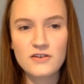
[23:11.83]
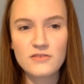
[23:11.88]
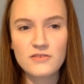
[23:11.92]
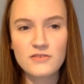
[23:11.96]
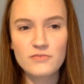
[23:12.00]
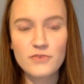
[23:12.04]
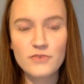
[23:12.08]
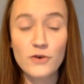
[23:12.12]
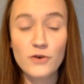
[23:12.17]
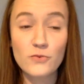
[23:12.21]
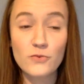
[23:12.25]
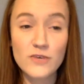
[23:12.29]

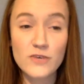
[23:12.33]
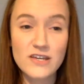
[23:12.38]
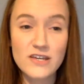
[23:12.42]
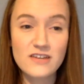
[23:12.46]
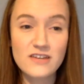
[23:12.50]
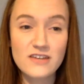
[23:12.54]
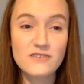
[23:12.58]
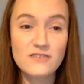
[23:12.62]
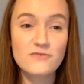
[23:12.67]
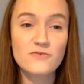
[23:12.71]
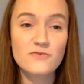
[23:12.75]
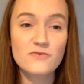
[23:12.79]
But
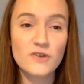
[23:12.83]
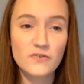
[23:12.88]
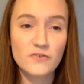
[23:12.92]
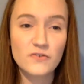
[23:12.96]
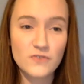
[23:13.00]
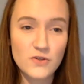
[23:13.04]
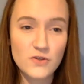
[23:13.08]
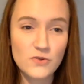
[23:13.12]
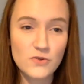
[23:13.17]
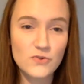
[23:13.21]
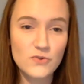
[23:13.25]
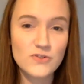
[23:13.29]
we
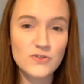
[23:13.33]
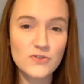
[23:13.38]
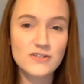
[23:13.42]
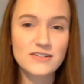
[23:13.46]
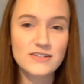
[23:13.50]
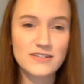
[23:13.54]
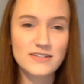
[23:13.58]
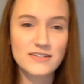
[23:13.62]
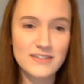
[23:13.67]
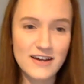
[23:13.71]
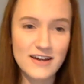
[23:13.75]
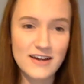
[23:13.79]
refuse
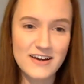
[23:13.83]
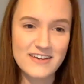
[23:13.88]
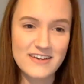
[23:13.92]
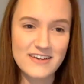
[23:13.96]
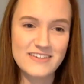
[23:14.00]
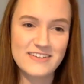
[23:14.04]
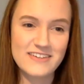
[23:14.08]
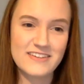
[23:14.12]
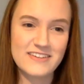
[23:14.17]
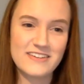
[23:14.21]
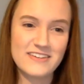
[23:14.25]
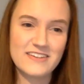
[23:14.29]
to die.
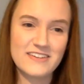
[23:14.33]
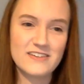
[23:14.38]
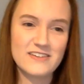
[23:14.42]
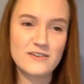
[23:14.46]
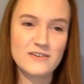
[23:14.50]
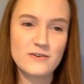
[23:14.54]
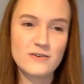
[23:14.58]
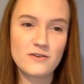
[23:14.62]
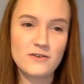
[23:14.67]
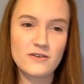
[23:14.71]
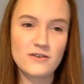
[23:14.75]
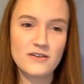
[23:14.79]

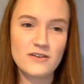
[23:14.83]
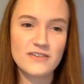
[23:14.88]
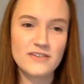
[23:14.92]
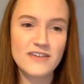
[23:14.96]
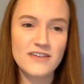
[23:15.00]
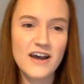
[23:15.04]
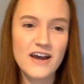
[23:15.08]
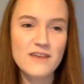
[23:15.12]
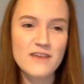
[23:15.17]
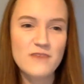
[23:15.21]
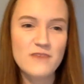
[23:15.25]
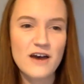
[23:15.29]

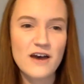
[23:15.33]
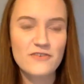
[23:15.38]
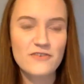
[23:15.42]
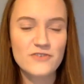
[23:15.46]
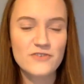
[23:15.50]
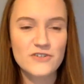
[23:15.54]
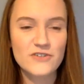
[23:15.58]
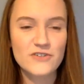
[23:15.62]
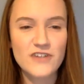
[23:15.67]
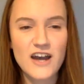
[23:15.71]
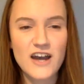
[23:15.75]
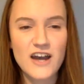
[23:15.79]
Time after
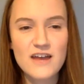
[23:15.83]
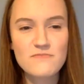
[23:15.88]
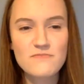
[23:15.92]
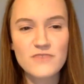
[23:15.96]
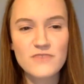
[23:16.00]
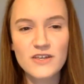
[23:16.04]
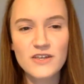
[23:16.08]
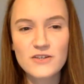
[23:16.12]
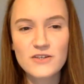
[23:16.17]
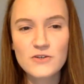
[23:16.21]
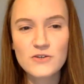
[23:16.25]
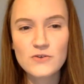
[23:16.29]
time, the
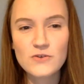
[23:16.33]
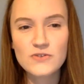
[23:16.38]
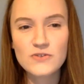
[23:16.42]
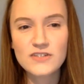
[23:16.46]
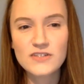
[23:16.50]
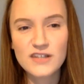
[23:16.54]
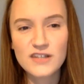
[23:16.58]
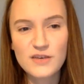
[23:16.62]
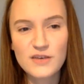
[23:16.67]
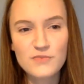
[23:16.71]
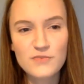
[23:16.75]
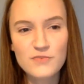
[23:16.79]
cue
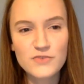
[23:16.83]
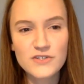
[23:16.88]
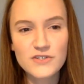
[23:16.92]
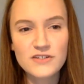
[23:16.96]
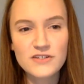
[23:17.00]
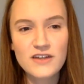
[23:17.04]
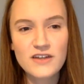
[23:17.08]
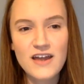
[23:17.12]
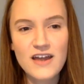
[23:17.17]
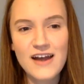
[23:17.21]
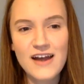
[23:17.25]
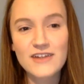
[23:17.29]
slips
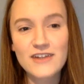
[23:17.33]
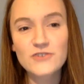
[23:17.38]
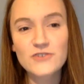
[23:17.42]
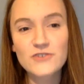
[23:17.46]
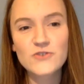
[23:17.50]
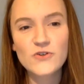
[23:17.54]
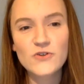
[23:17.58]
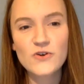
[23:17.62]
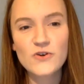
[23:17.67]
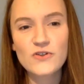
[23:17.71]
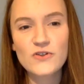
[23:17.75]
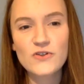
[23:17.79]
and
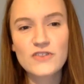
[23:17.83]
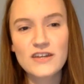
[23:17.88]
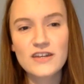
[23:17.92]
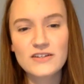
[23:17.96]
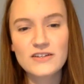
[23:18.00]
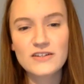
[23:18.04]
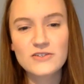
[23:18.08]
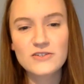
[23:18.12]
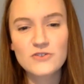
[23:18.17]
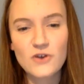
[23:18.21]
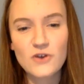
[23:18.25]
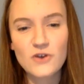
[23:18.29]
sure thing
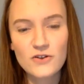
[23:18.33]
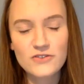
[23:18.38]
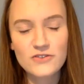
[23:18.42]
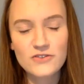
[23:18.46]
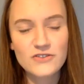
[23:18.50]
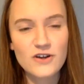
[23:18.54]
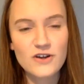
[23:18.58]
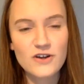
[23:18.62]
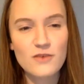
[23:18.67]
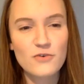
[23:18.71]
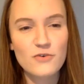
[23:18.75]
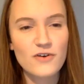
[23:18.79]
shots
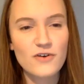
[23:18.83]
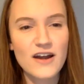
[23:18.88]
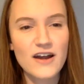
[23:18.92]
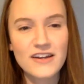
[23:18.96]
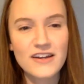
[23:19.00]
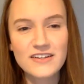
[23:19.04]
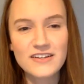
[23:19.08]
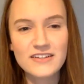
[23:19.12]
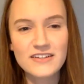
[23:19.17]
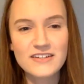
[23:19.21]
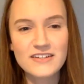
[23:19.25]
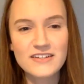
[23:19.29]
are
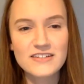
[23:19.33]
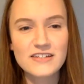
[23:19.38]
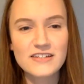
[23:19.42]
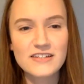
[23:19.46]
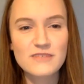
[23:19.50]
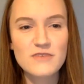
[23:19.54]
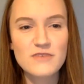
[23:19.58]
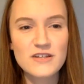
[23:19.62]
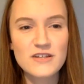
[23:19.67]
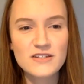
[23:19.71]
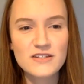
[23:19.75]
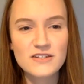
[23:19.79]
miraculously
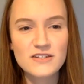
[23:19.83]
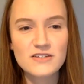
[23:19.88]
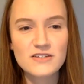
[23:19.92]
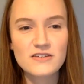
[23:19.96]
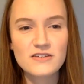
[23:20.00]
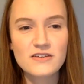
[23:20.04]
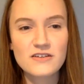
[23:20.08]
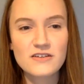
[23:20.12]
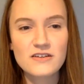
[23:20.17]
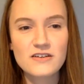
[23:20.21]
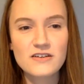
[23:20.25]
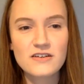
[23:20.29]
missed.
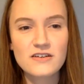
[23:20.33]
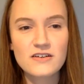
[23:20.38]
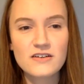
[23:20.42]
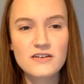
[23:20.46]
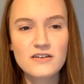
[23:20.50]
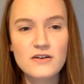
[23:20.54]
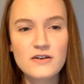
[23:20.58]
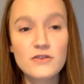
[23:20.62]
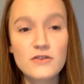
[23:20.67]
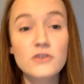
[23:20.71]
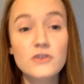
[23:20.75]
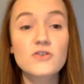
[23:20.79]

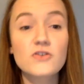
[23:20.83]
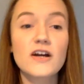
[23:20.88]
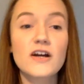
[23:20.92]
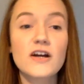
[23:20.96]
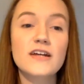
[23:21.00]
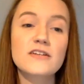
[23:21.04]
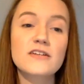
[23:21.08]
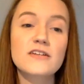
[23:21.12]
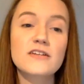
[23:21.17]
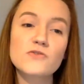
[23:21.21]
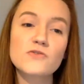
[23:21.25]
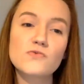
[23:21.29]
The
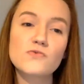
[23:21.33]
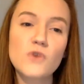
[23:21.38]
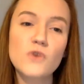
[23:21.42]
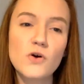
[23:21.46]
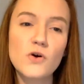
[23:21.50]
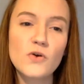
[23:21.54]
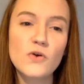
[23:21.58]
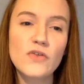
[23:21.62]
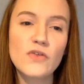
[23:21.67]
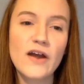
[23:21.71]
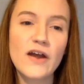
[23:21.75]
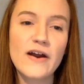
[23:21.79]
dragons
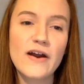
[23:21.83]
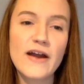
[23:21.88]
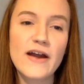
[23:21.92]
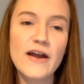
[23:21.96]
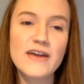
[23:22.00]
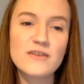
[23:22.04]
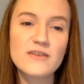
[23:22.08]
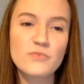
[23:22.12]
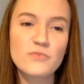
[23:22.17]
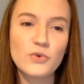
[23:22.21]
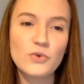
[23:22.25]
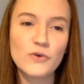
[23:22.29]
roll their
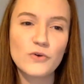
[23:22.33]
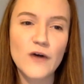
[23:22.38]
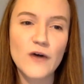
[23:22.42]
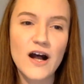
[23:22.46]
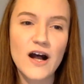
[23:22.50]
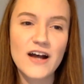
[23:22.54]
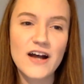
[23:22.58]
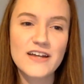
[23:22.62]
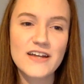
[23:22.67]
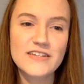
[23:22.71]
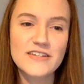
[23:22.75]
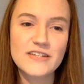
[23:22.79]
8-ball
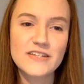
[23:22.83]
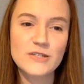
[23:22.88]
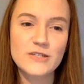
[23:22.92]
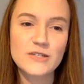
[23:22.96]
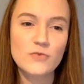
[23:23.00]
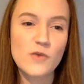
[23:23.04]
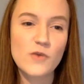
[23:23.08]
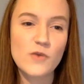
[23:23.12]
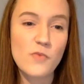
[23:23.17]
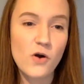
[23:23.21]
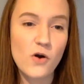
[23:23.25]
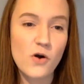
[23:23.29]
eyes as
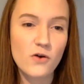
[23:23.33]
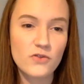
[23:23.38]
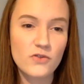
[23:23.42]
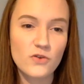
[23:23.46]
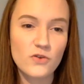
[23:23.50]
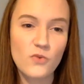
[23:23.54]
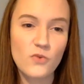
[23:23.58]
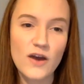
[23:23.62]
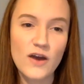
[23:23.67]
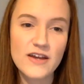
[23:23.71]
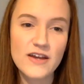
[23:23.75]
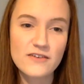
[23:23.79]
we pop the
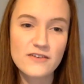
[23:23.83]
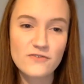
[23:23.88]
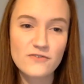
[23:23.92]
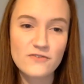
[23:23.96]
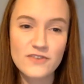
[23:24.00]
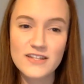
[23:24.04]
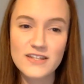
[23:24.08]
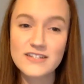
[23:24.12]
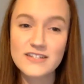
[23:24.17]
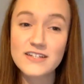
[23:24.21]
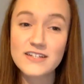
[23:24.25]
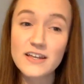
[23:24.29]
white for
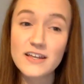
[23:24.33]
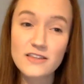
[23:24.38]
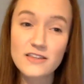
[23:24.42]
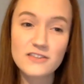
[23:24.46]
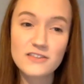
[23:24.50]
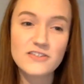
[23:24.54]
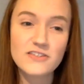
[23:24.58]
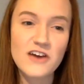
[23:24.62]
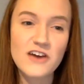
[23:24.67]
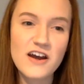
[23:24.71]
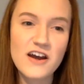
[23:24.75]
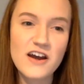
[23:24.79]
the 6th
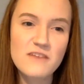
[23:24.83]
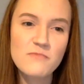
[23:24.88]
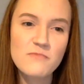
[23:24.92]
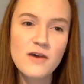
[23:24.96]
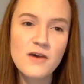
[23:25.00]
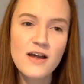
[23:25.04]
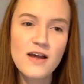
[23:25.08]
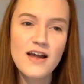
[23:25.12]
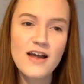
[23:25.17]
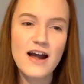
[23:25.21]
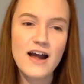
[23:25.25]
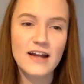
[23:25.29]
time
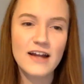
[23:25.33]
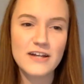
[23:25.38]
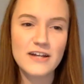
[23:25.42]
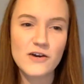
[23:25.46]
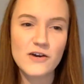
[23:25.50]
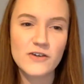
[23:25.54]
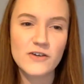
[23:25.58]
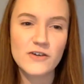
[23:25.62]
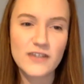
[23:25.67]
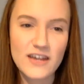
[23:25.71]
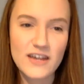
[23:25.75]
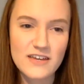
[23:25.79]
and
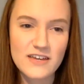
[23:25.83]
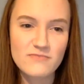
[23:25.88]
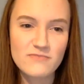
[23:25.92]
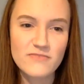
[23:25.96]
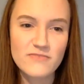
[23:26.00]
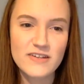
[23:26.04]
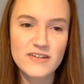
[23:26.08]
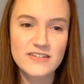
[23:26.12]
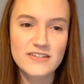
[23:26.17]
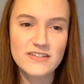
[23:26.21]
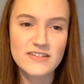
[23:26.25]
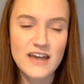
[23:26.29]
our game
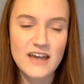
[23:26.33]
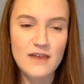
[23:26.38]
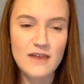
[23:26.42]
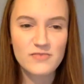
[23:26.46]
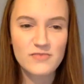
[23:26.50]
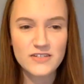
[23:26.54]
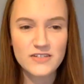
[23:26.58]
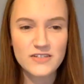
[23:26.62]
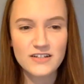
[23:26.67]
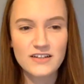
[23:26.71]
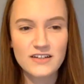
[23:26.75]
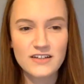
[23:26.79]
is
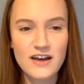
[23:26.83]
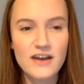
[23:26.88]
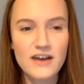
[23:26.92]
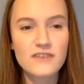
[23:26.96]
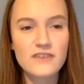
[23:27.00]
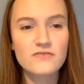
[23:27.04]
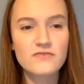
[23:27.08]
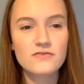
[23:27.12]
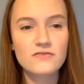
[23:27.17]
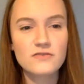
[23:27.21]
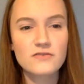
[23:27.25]
kept alive.